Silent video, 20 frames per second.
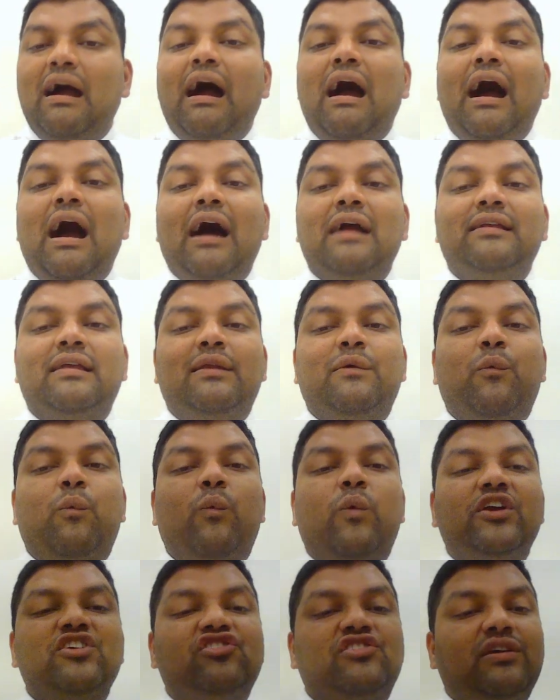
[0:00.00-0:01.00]
under the
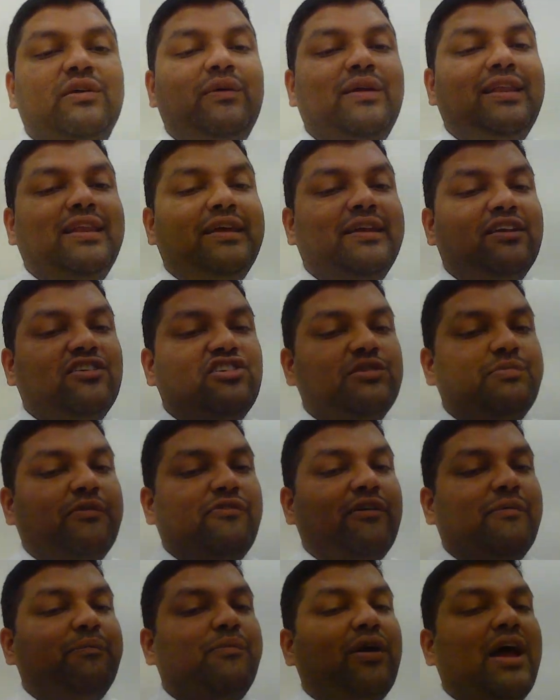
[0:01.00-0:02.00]
visionary leadership
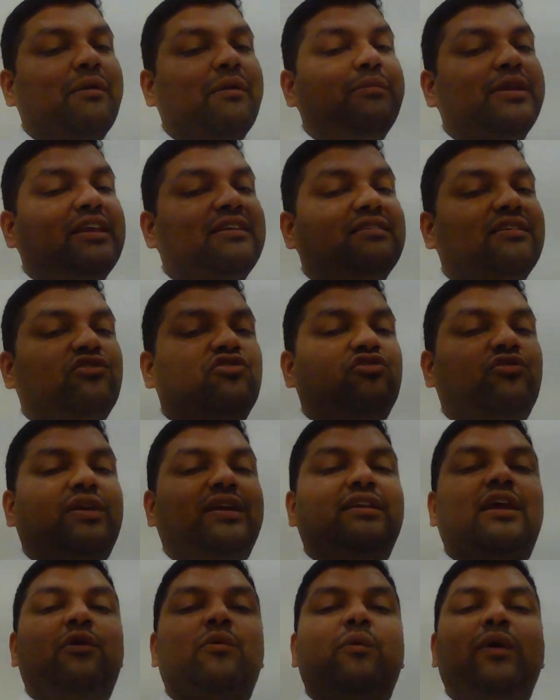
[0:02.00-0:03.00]
of our Prime Minister Sri
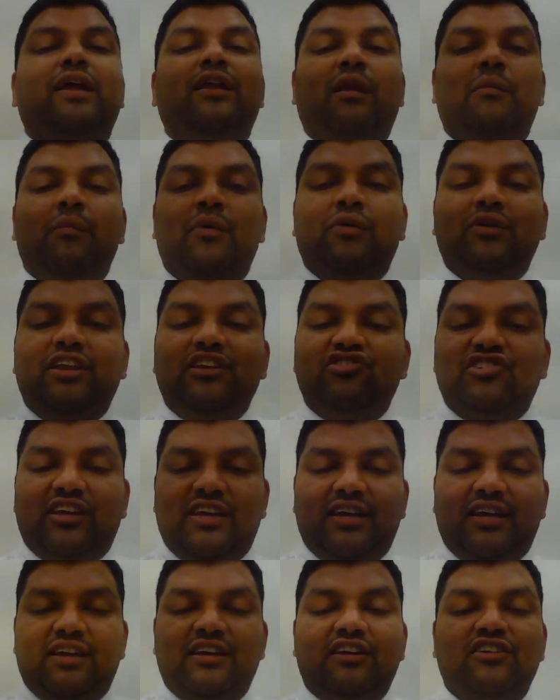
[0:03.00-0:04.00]
Narendra Modi
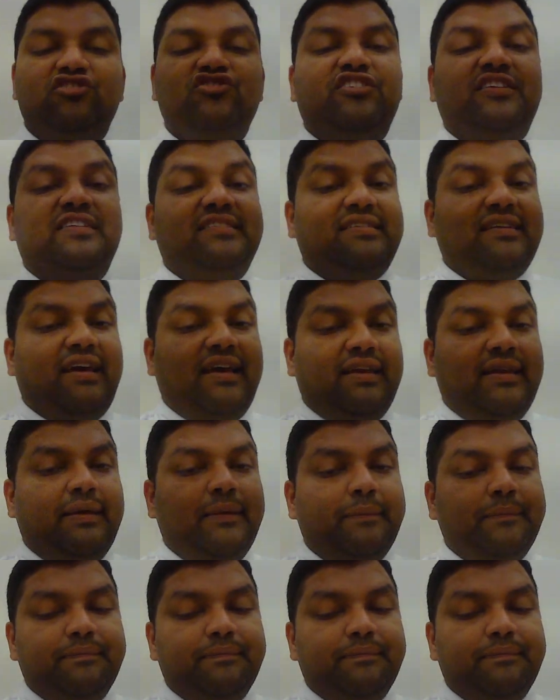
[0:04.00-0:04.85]
ji, she said.